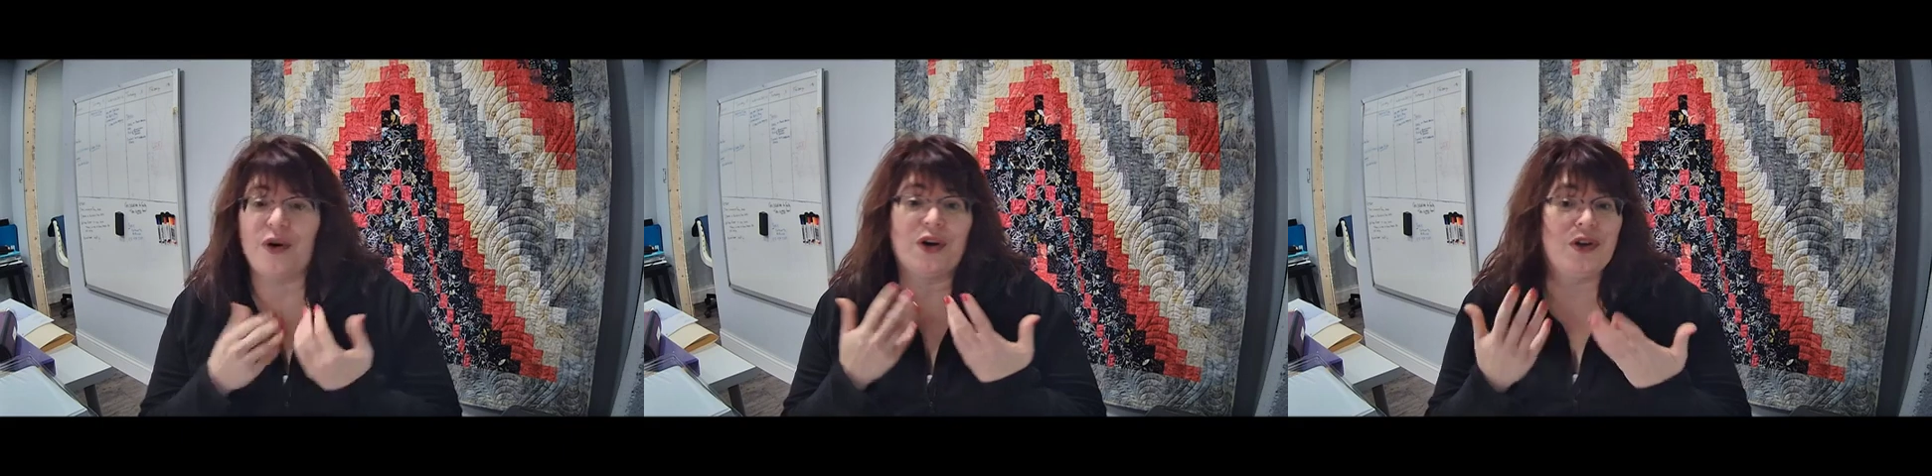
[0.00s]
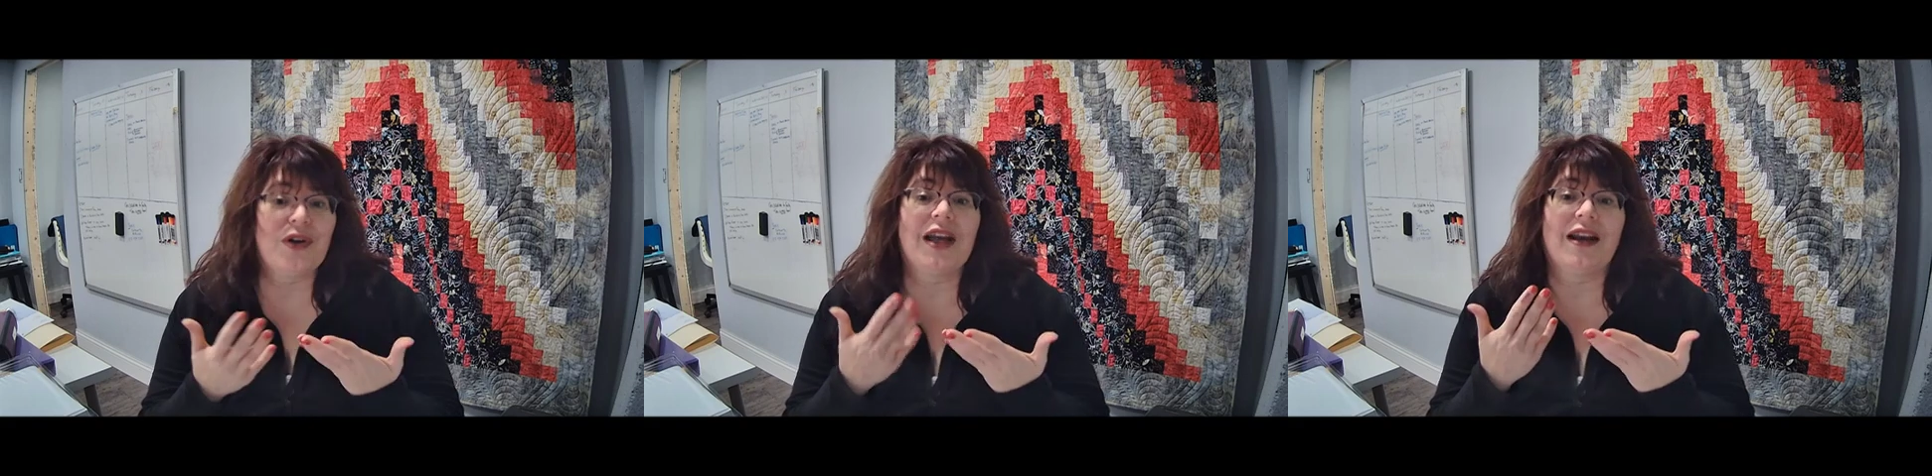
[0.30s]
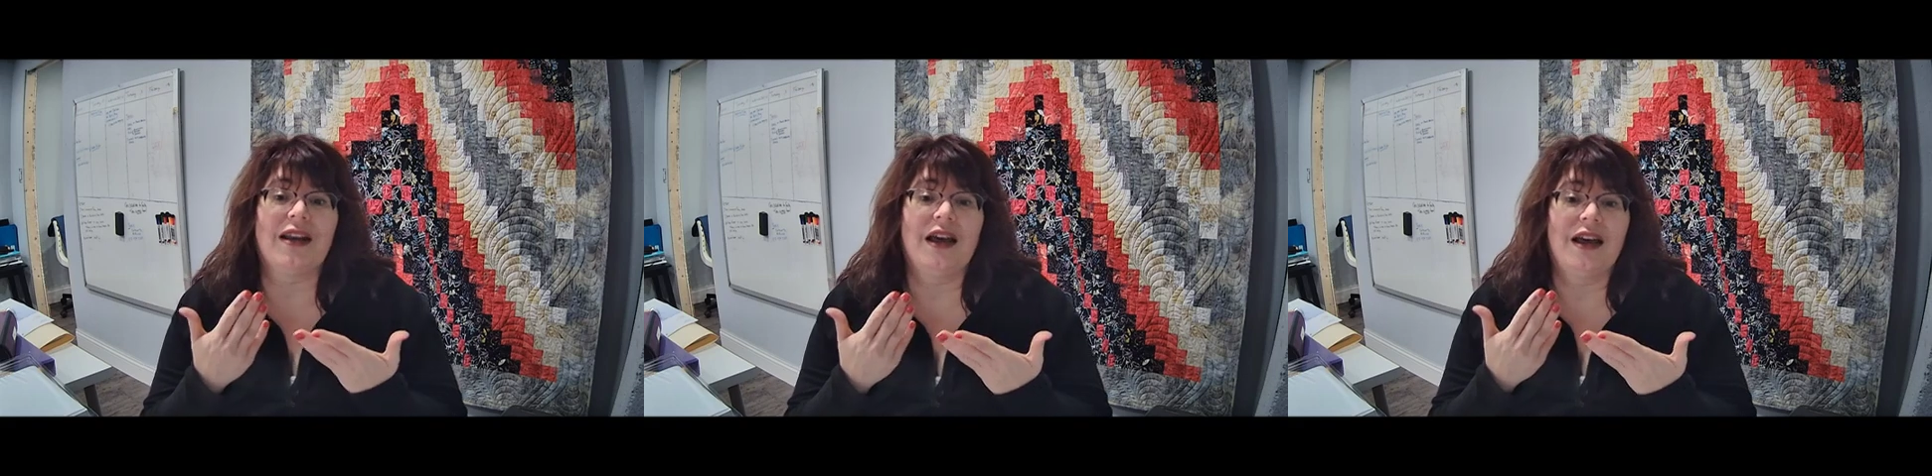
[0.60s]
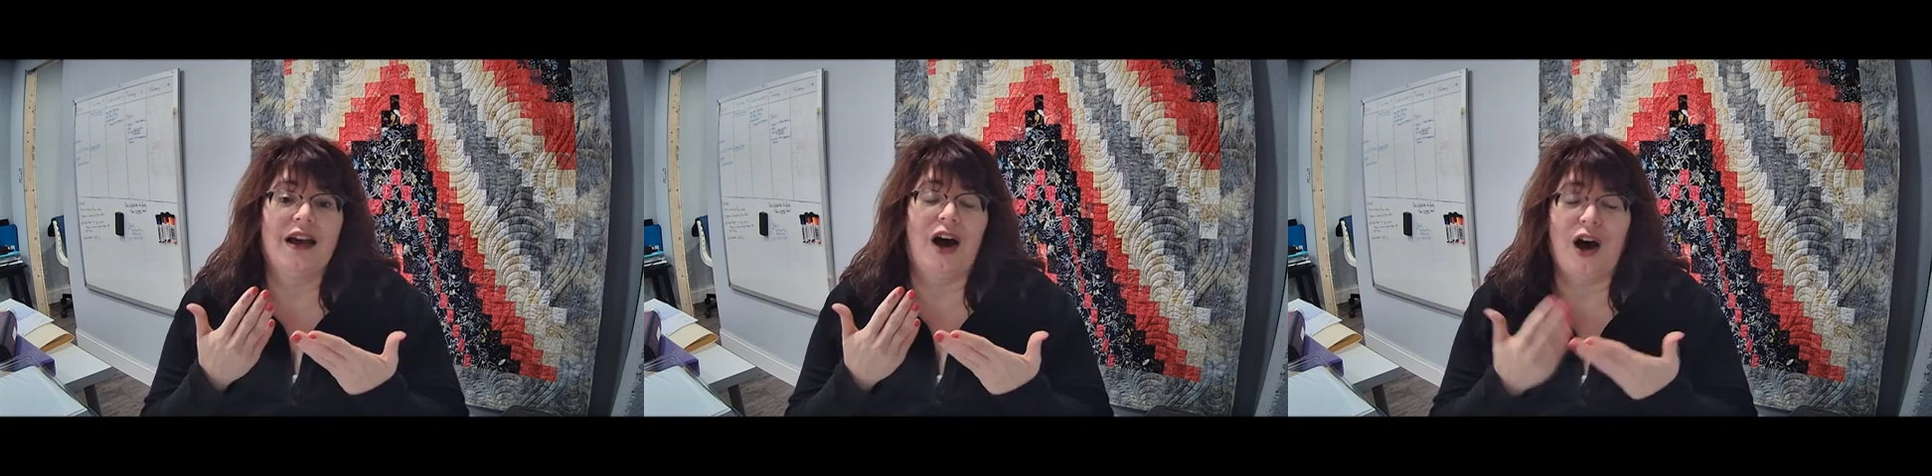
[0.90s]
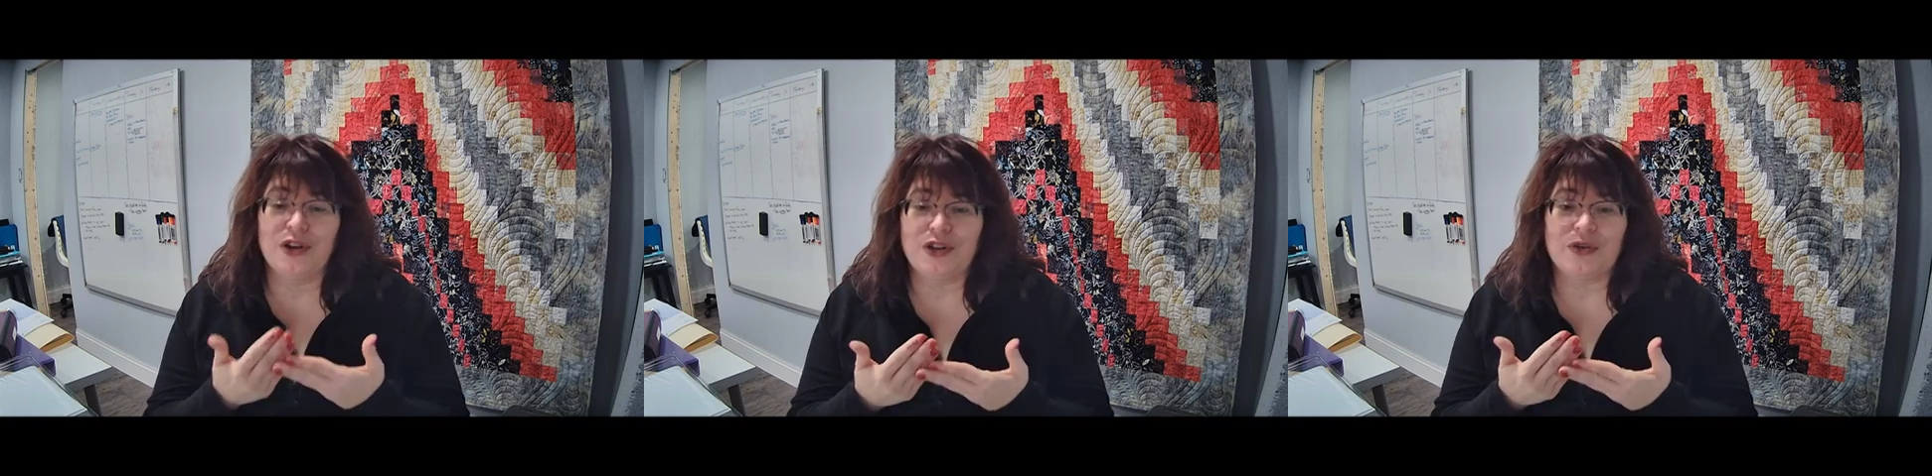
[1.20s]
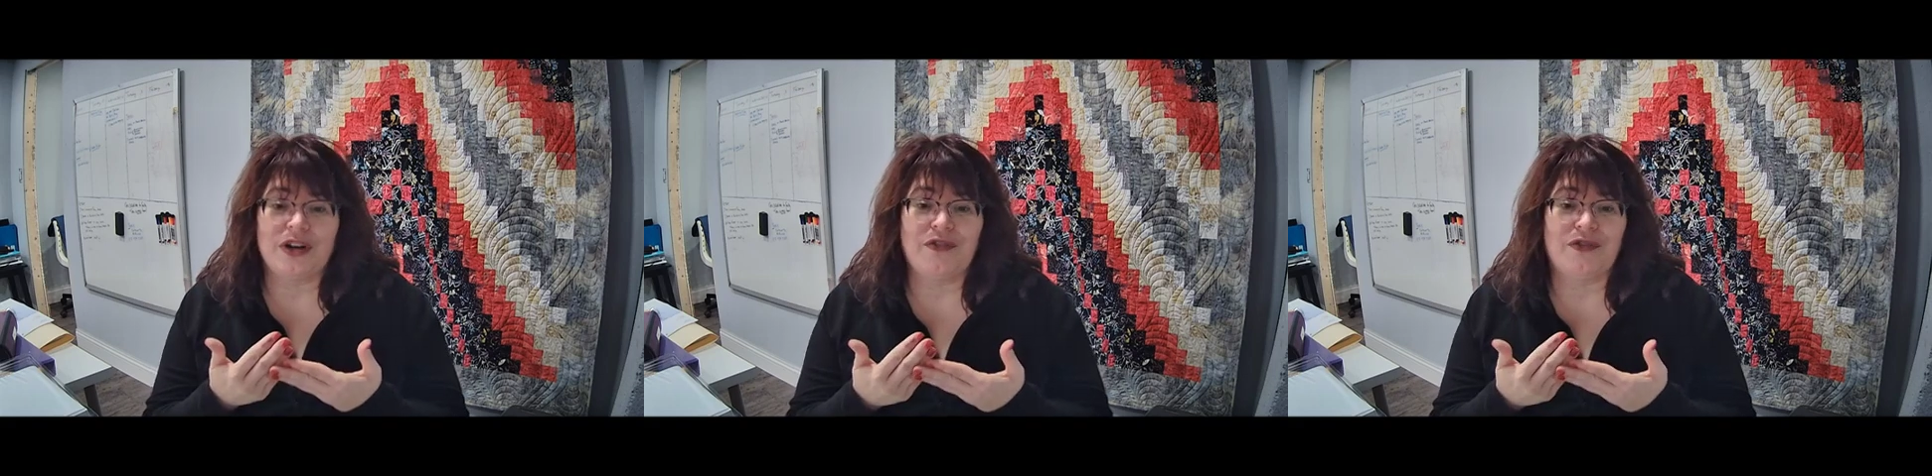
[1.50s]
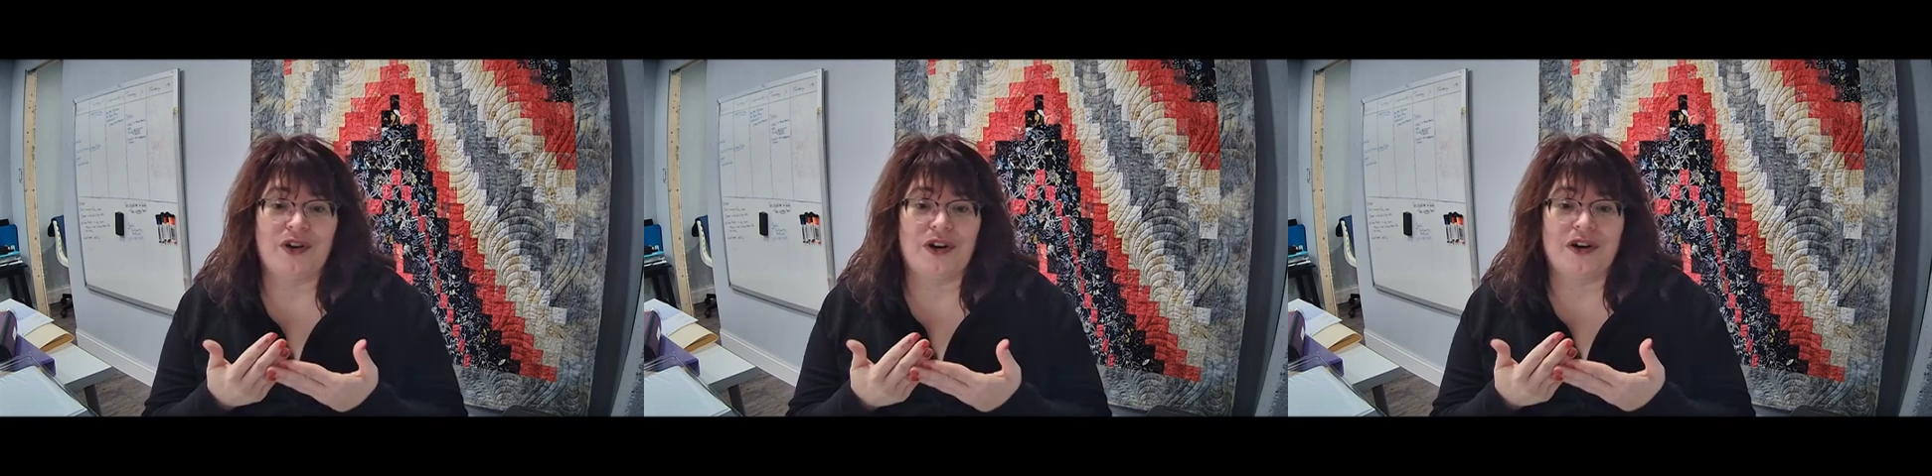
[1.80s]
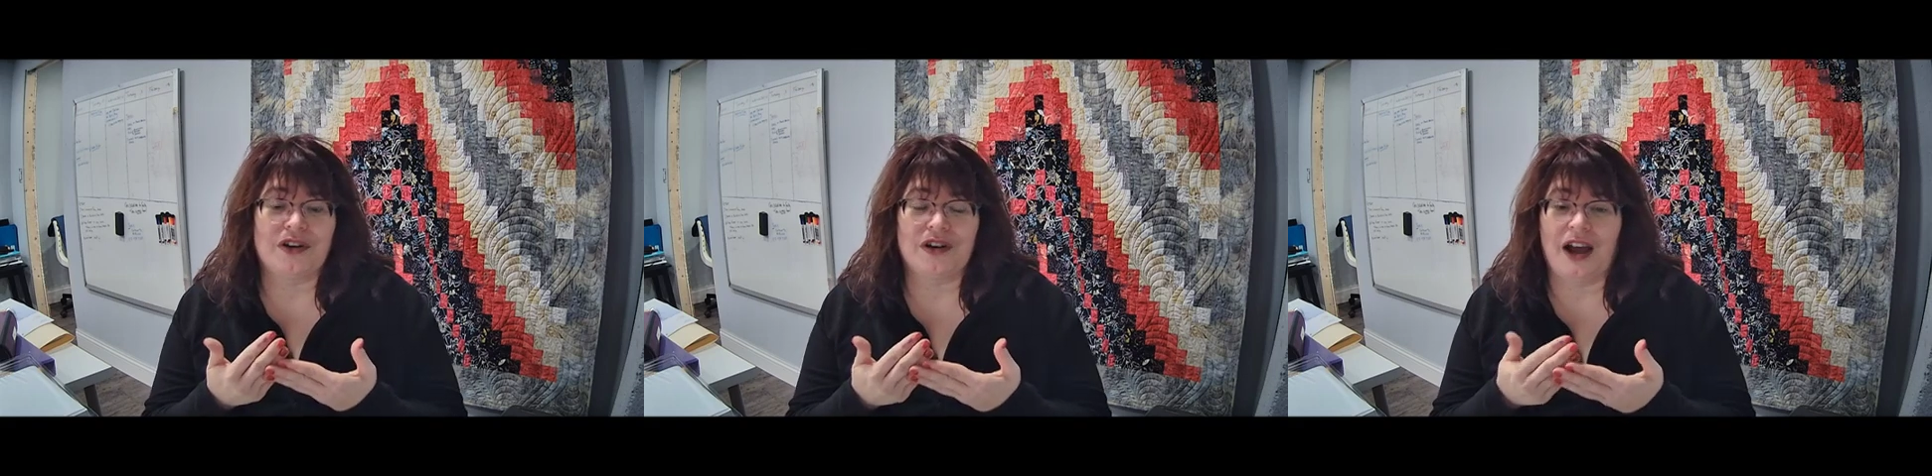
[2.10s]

or you can alter it for